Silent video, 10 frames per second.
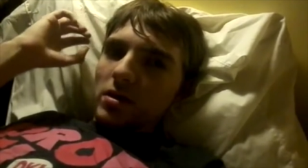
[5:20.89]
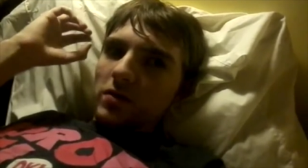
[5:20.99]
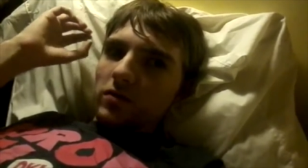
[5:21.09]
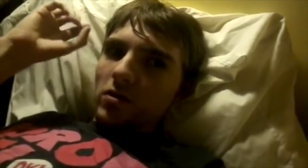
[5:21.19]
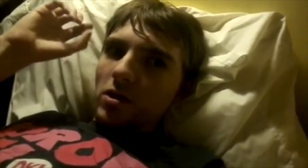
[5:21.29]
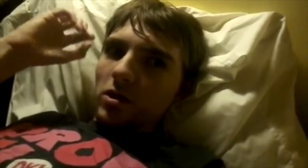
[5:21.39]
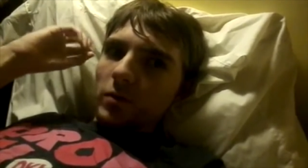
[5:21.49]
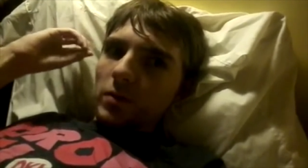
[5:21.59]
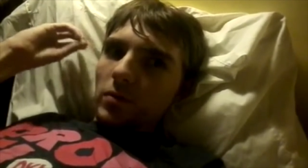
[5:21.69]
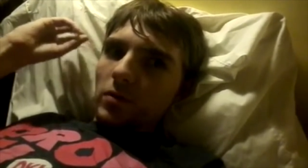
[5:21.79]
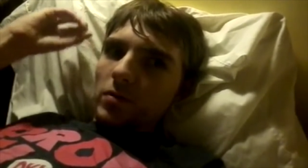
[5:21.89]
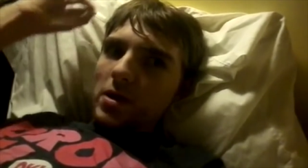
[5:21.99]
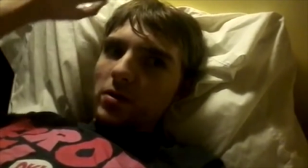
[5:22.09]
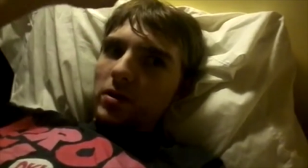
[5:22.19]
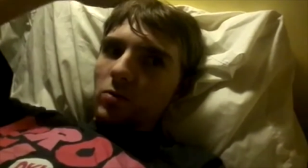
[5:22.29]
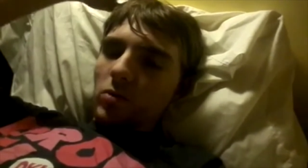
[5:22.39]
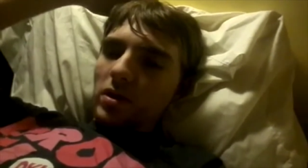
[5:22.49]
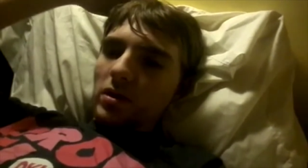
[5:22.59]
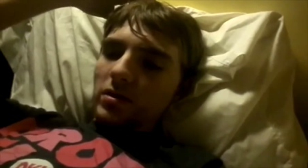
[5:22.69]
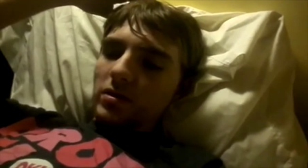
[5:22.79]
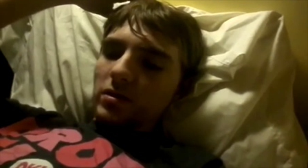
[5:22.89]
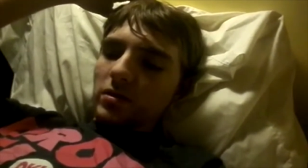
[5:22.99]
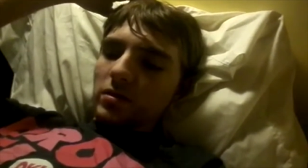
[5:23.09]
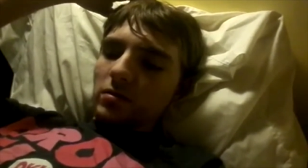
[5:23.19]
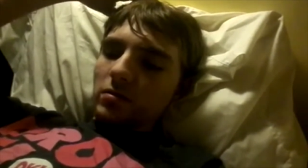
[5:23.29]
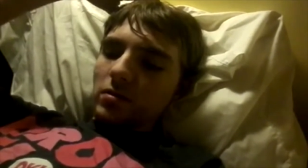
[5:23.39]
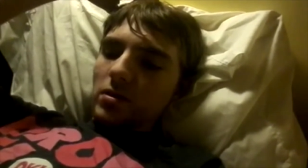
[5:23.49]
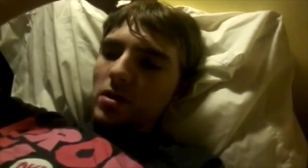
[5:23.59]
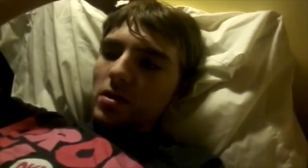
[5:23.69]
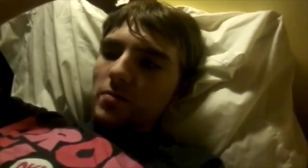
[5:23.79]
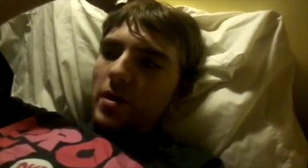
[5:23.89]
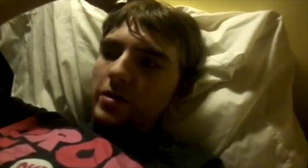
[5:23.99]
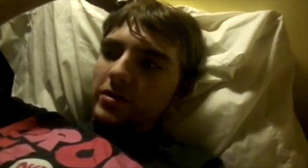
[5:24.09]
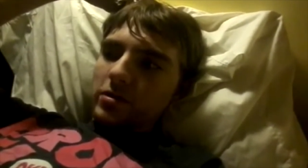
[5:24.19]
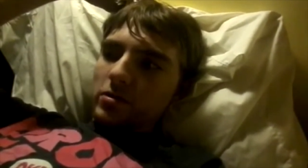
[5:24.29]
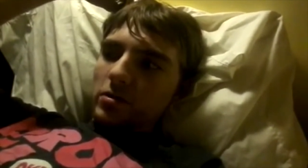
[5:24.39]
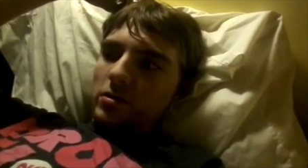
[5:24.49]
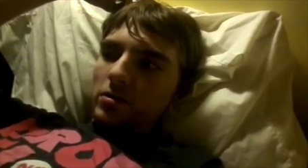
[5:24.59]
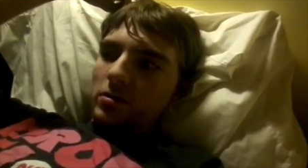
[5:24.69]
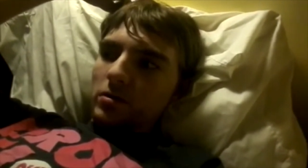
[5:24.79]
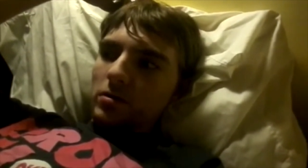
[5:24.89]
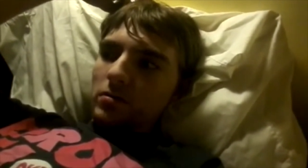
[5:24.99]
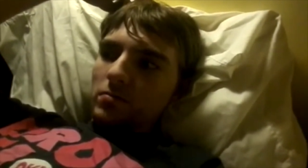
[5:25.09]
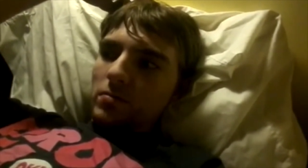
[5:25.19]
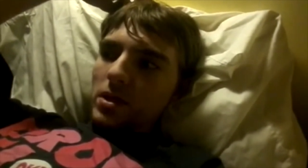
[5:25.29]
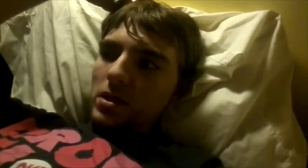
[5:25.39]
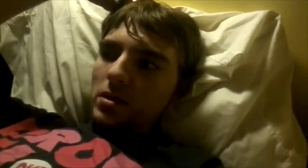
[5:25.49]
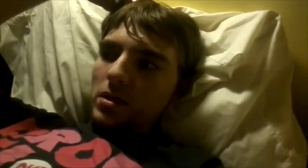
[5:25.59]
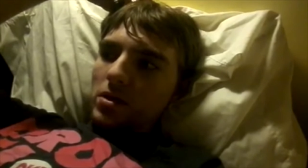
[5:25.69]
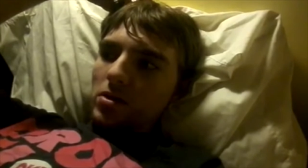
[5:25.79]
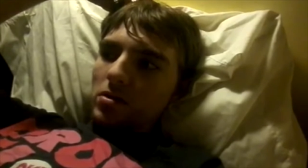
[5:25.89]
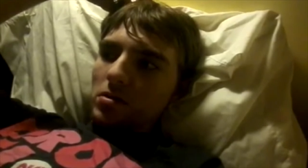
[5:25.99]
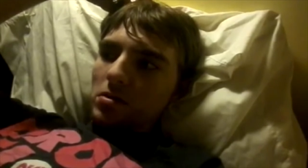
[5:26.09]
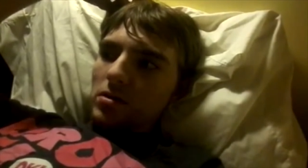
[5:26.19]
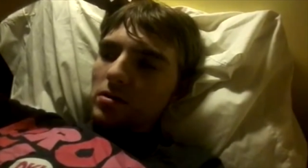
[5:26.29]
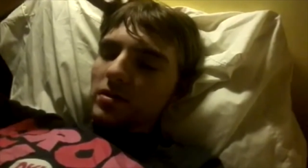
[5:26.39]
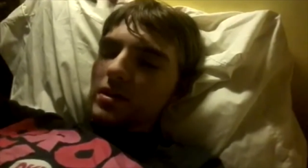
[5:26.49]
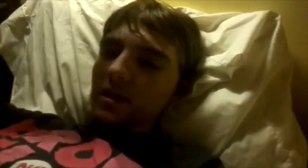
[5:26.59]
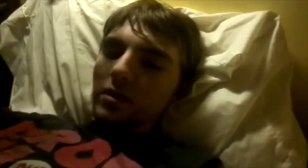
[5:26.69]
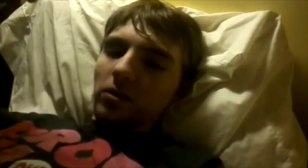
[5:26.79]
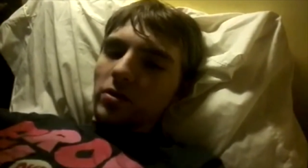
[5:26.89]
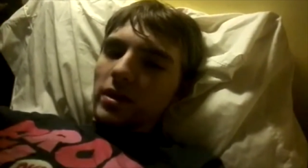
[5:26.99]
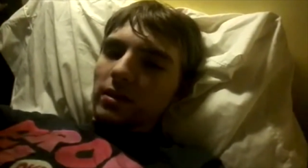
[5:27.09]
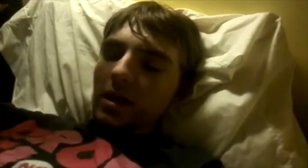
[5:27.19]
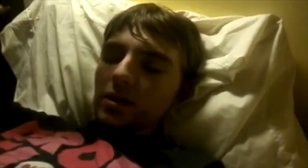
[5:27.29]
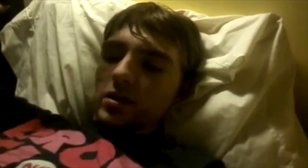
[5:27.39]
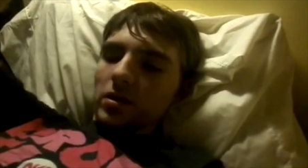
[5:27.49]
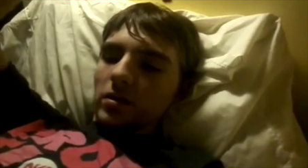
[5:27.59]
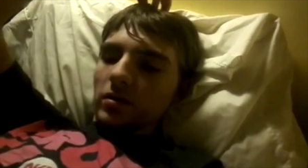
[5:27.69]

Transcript: there are other people around to witness a monster being there. This is like little kid logic.